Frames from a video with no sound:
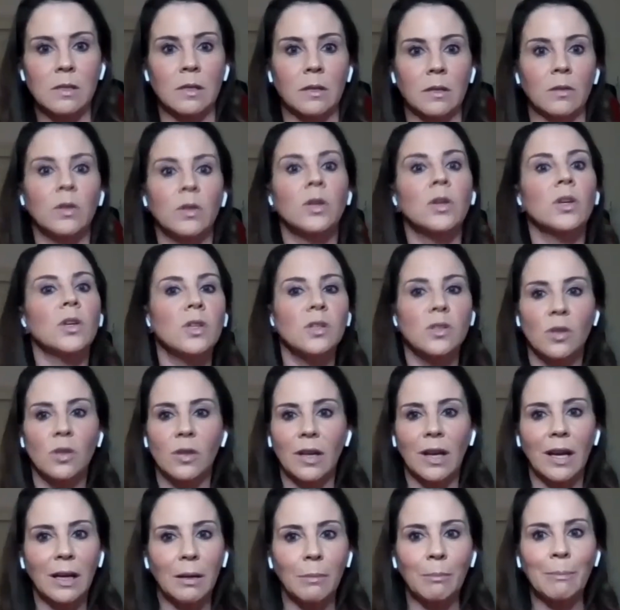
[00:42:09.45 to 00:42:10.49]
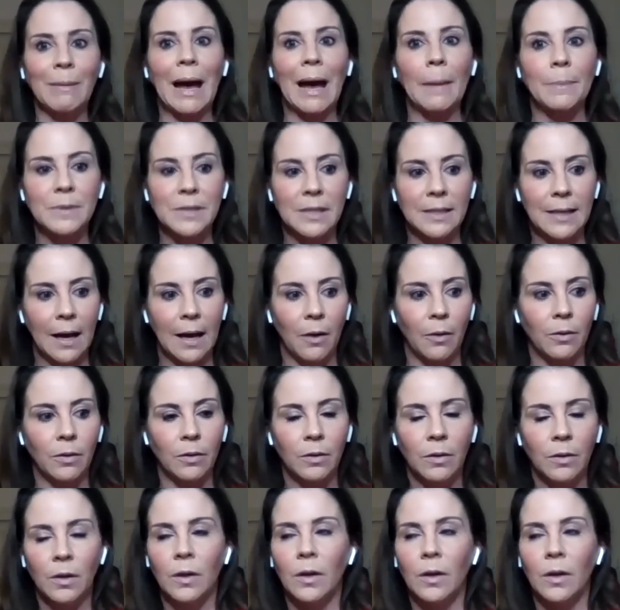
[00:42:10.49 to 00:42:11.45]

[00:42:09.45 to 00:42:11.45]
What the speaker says: And so they kind of mapped it out.